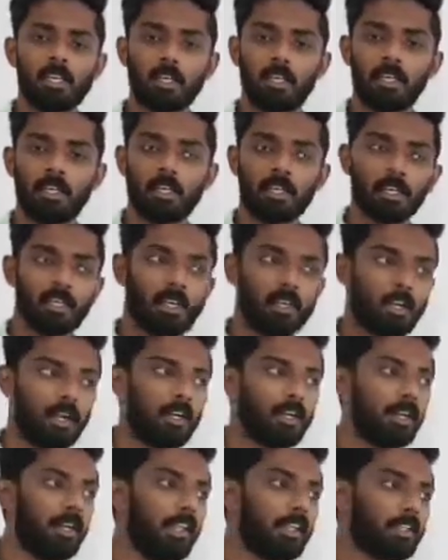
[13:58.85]
a
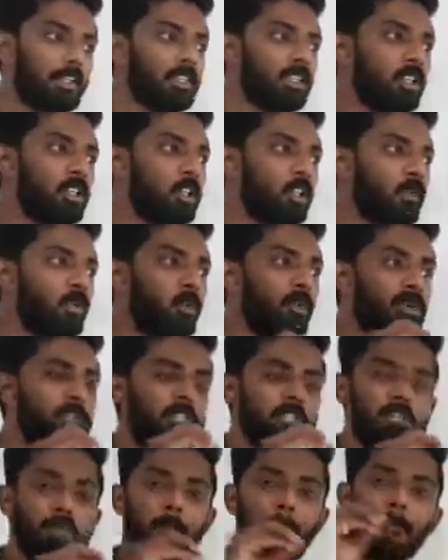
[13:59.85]
condition
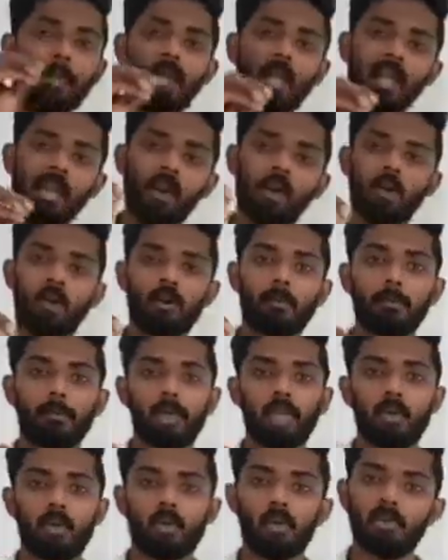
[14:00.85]
which may or
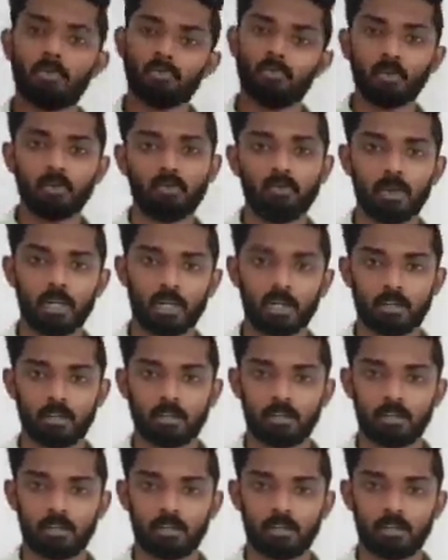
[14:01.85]
may not fulfill.